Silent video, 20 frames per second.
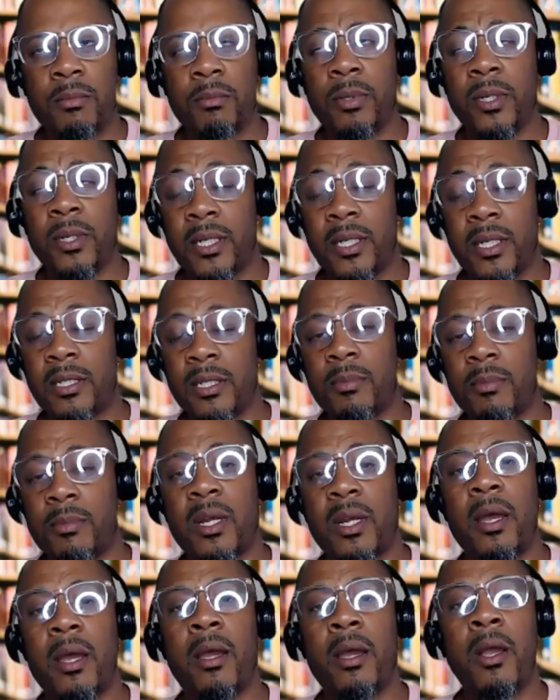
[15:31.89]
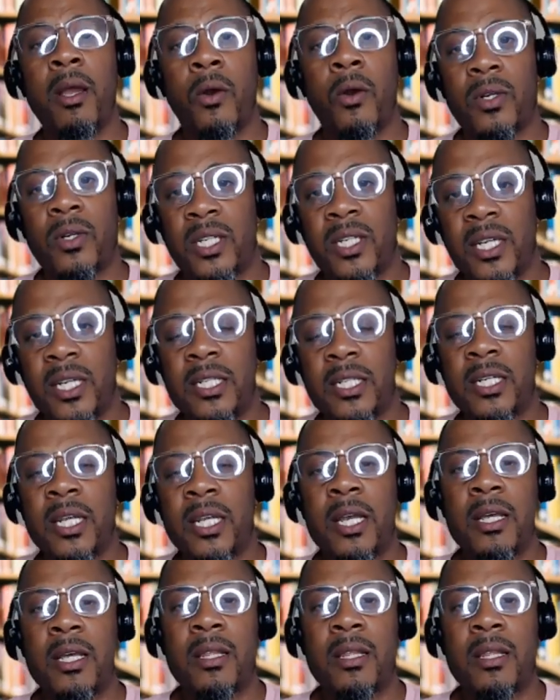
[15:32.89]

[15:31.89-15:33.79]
preteens, I'm sorry, or teens.